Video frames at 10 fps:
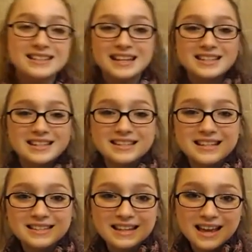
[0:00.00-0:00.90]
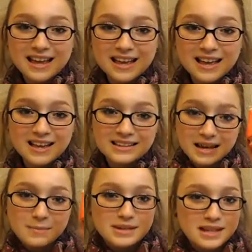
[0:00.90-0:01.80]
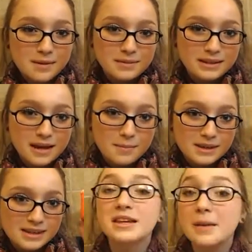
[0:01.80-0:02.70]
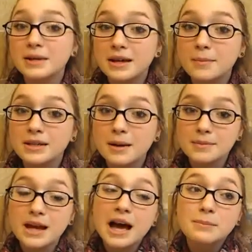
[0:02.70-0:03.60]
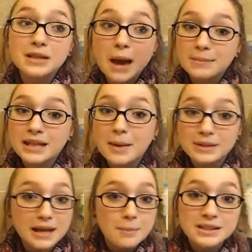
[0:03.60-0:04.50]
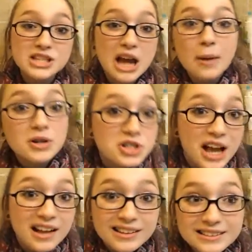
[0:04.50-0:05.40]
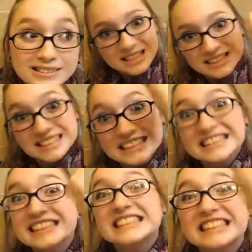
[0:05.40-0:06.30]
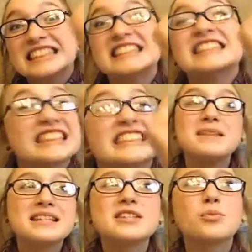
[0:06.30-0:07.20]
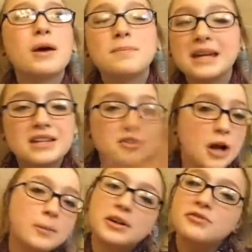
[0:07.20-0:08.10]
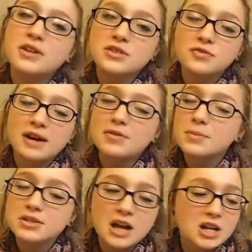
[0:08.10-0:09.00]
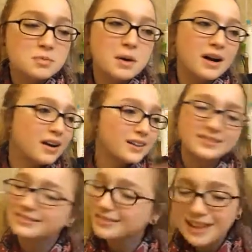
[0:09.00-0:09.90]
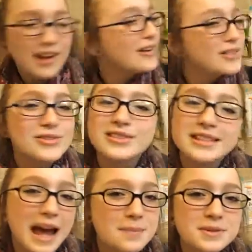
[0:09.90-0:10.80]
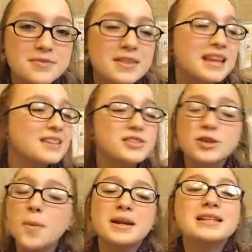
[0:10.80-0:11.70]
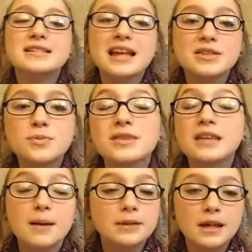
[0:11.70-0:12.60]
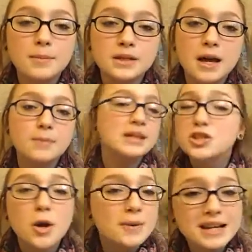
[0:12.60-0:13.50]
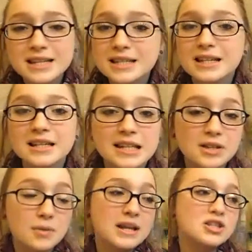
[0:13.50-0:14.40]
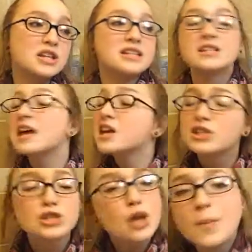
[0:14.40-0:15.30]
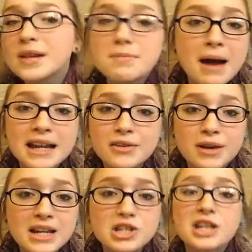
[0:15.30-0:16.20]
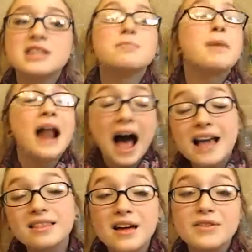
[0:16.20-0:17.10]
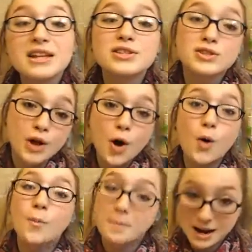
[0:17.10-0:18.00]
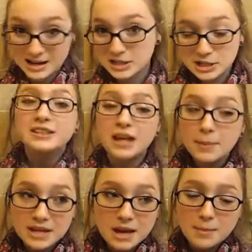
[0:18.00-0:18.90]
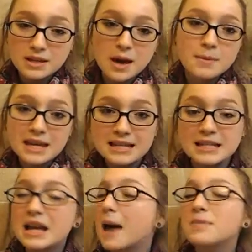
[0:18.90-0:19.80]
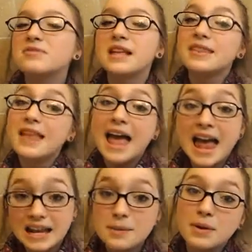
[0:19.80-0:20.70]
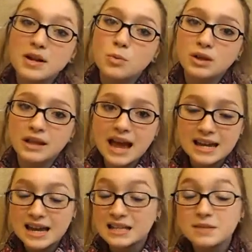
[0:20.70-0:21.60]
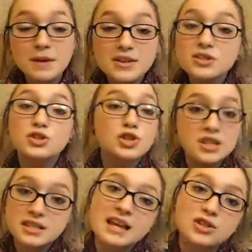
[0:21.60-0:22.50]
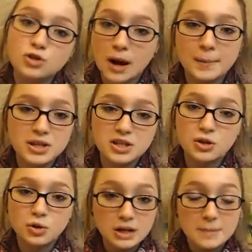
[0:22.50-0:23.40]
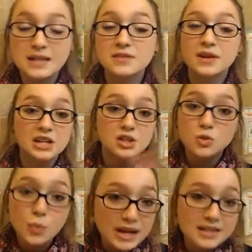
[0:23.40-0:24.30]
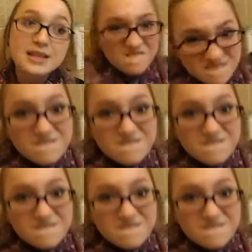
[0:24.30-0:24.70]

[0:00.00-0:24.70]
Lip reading: dun dun dun dun, yummy, yummy, yummy, yummy, yummy, yummy, yummy, yummy, yummy, yummy shower gel, Mrs. Whippy, Strawberry Feels Forever Massage Bar, all those types of things. So many scents with Yummy, Yummy, Yummy. So many discontinuations. So many Mighty Rages. But I love it so much. Yummy, Yummy, Yummy is a type of scent that anybody would like. It smells just like strawberries and cream. It's very sweet.